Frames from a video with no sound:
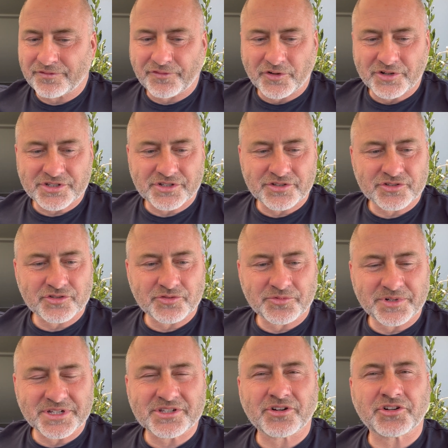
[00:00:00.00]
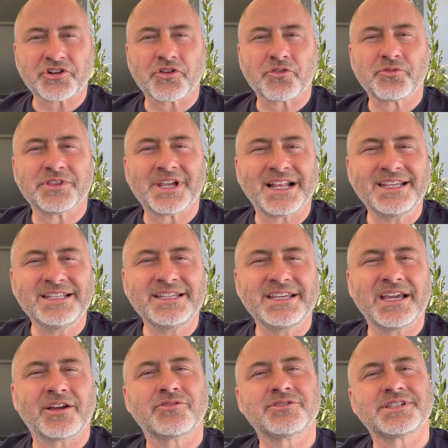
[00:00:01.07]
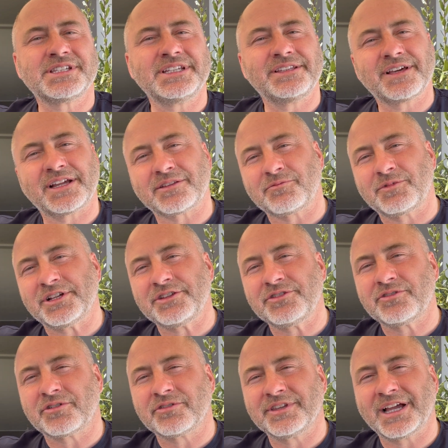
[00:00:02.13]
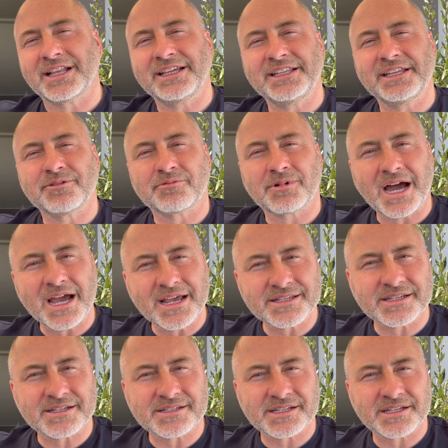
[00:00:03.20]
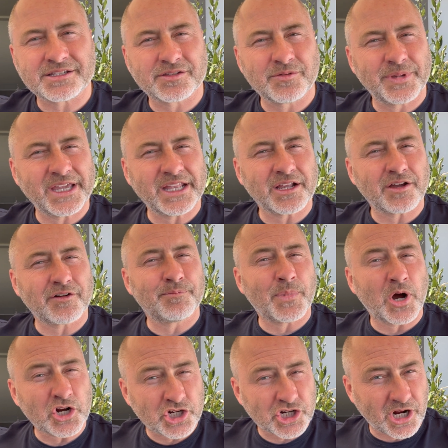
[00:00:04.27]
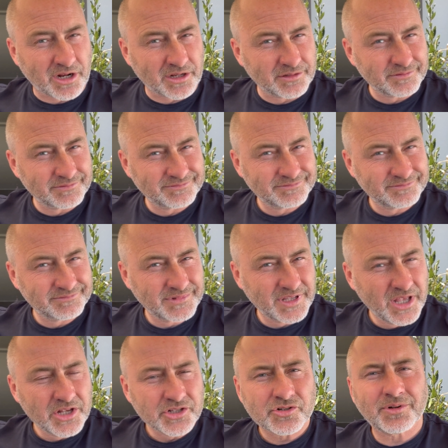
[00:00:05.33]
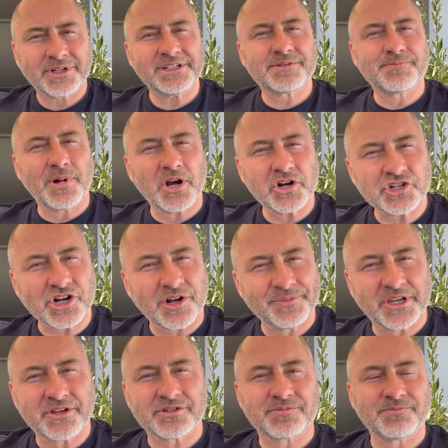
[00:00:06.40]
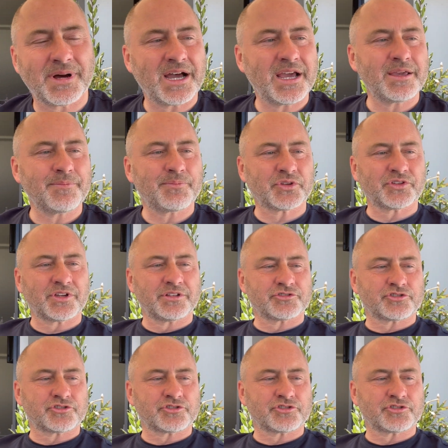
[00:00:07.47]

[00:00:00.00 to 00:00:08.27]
for instance, to research on Kundalini, I could see that when your Kundalini rises, it's the beginning of moksha. So what is moksha? Because my particular